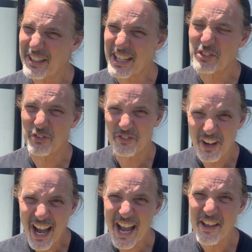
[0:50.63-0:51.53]
that's
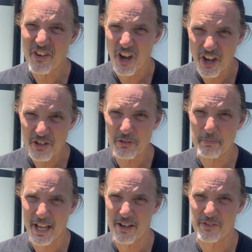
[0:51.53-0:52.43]
500
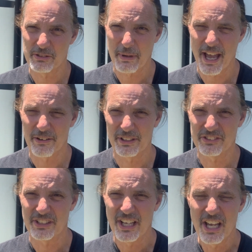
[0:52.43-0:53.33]
pounds of
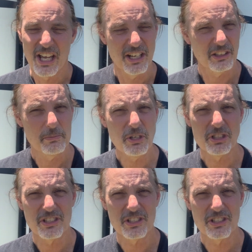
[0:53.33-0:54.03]
batteries. Not to mention,